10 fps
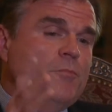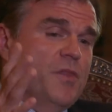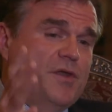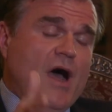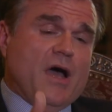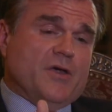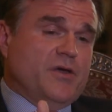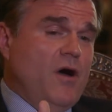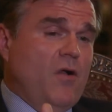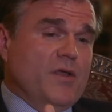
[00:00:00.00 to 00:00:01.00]
The doc
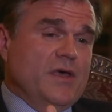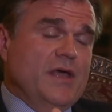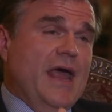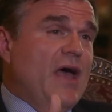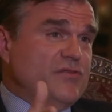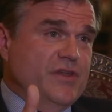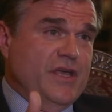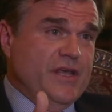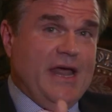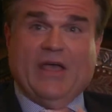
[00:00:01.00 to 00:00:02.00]
could call in as
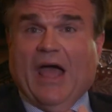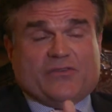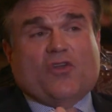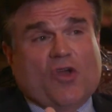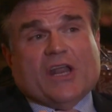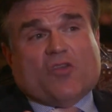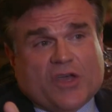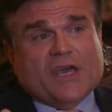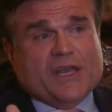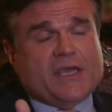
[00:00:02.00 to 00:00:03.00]
needed, as
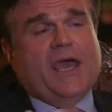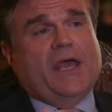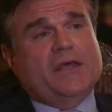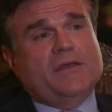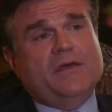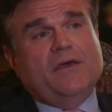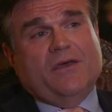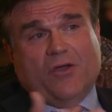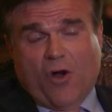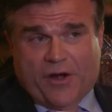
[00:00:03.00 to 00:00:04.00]
clinically indicated,
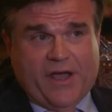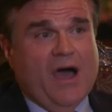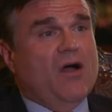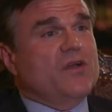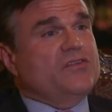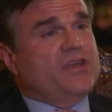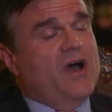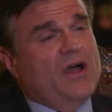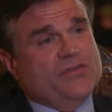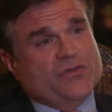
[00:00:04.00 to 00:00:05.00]
cardiology
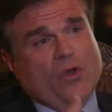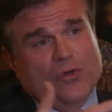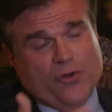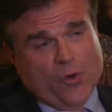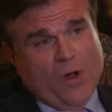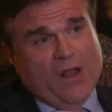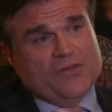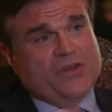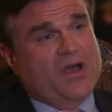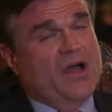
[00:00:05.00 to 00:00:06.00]
consult,
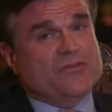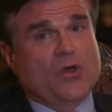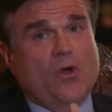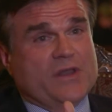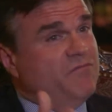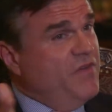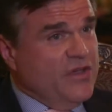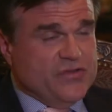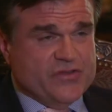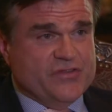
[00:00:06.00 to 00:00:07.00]
neurology consult,
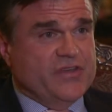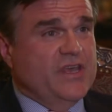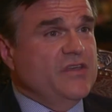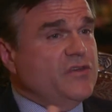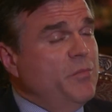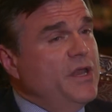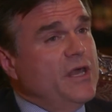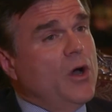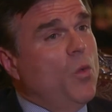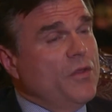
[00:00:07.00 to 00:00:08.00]
infectious disease,
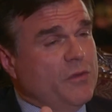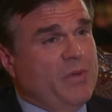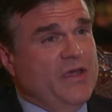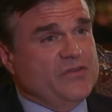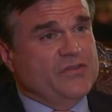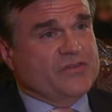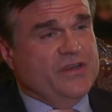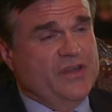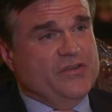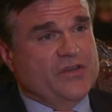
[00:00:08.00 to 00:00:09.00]
depending on what the patient's
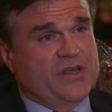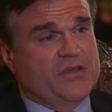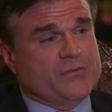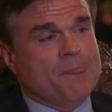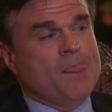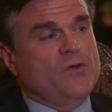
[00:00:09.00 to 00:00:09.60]
condition is.